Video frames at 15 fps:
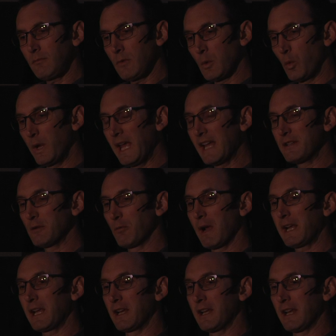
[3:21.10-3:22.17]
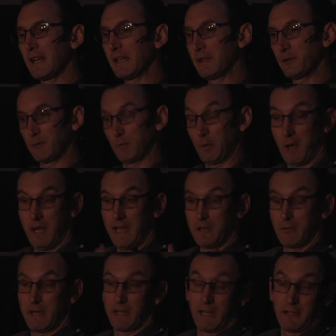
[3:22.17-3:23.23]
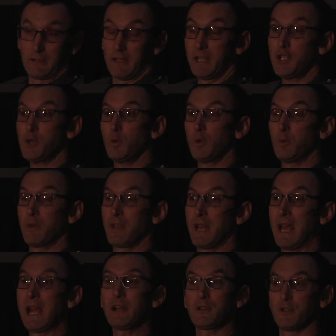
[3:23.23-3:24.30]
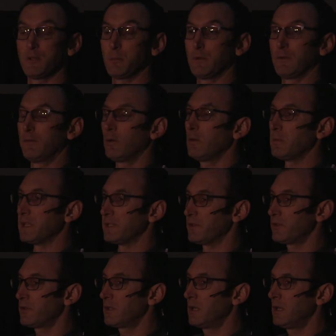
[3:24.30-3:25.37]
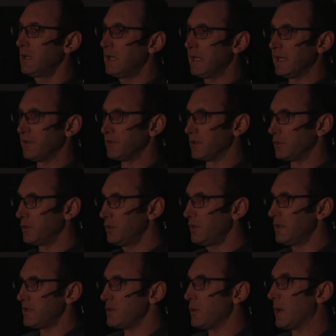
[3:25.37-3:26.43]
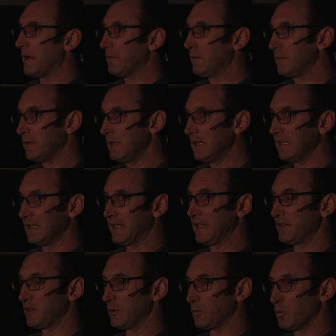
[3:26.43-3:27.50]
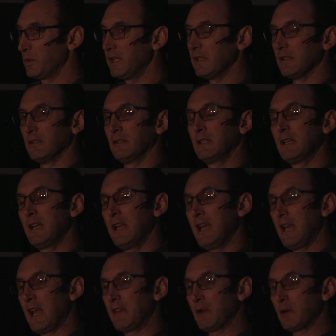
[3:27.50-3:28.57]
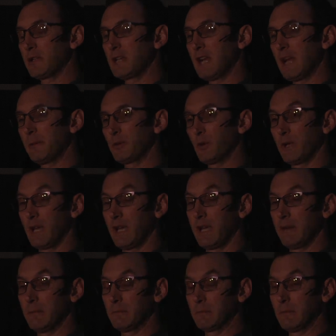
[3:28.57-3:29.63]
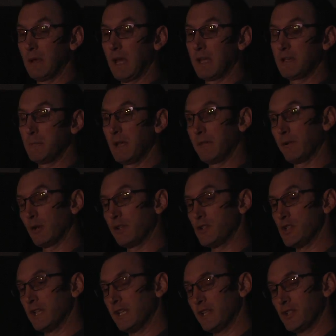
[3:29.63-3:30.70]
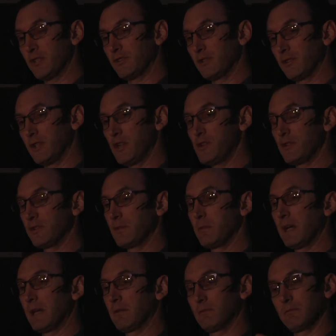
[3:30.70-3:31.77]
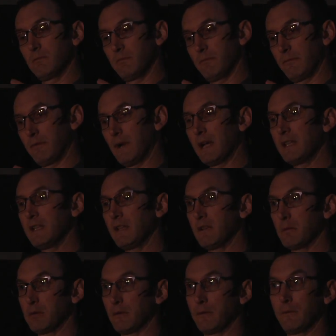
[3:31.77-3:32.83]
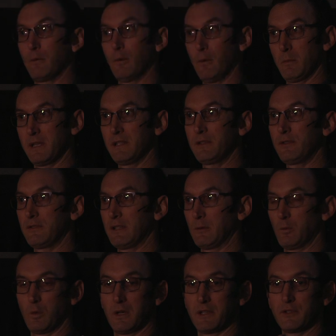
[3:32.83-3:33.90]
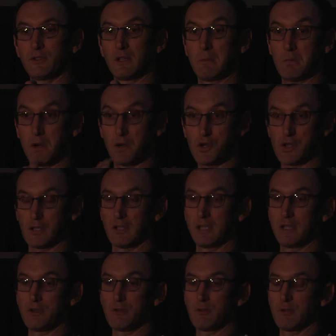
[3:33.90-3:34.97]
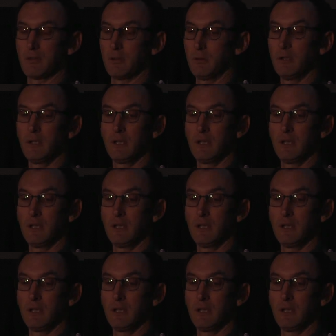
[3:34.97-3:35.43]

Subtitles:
we had to recognize, or I had to recognize, like you would with an actor's performance, is it good? Do I feel it? Is it real? And there are times when I had to make very judicious decisions about finding the performance that was emotionally true,